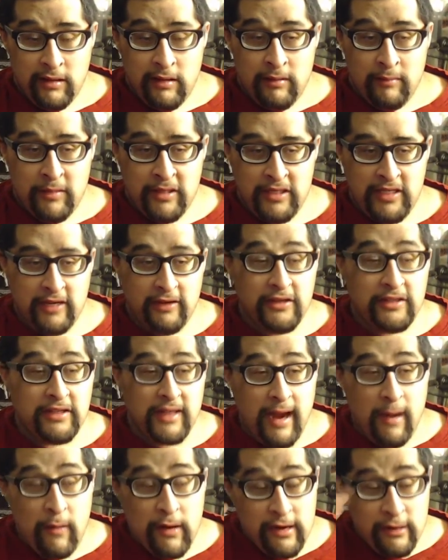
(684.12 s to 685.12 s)
But seriously,
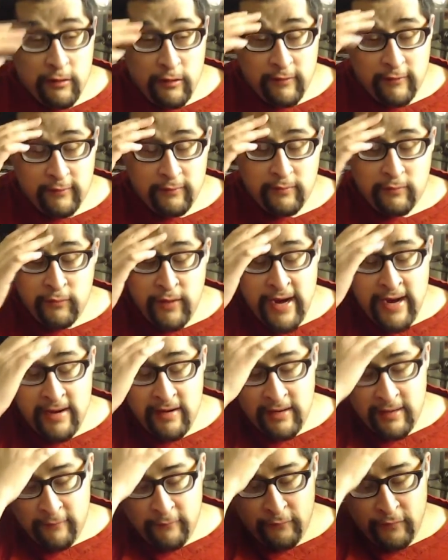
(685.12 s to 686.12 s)
I want to know when
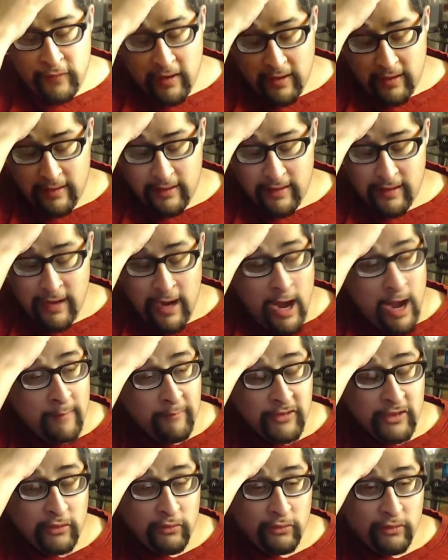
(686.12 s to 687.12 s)
the fuck I'm
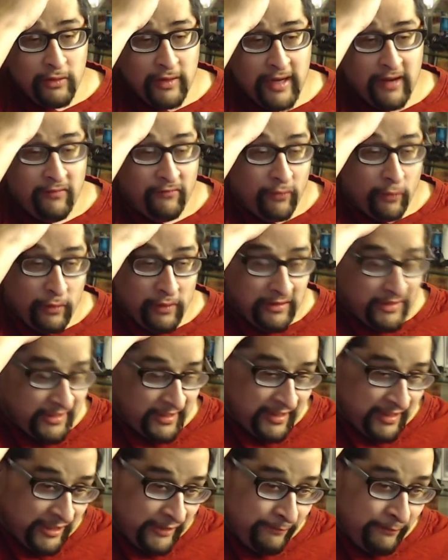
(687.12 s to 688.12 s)
so looking forward to
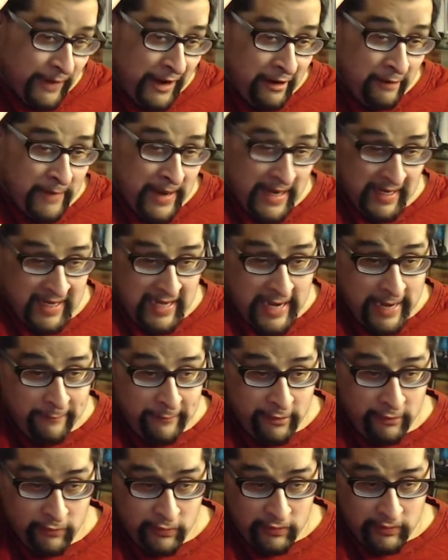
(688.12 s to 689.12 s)
the Spider-Man
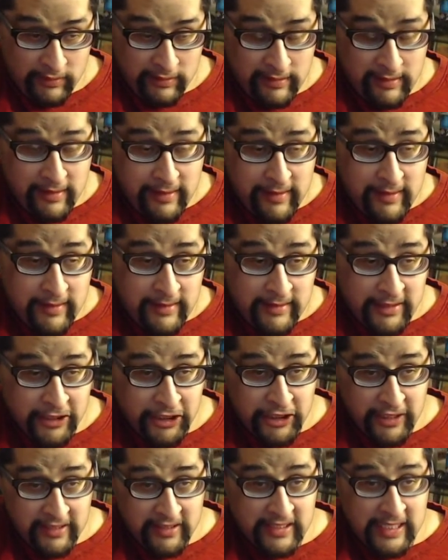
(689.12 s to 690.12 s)
cameo. The
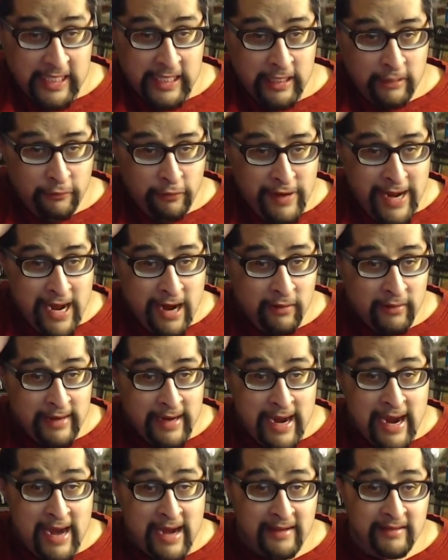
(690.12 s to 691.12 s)
shit's gonna go down,
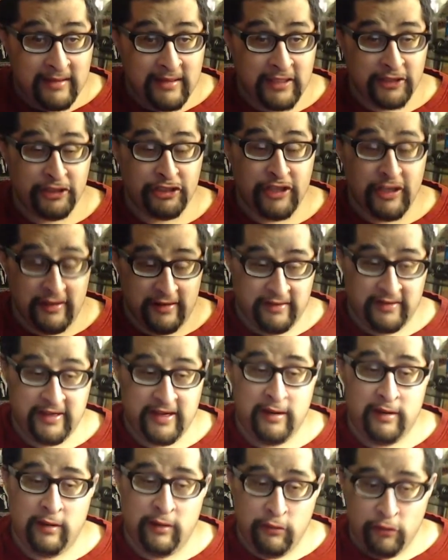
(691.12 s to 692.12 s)
guys. The shit is
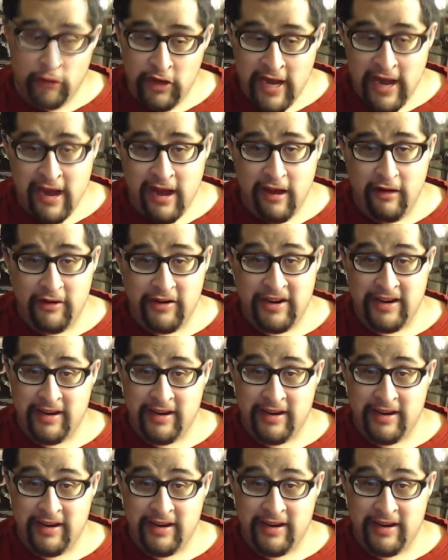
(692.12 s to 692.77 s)
gonna go down.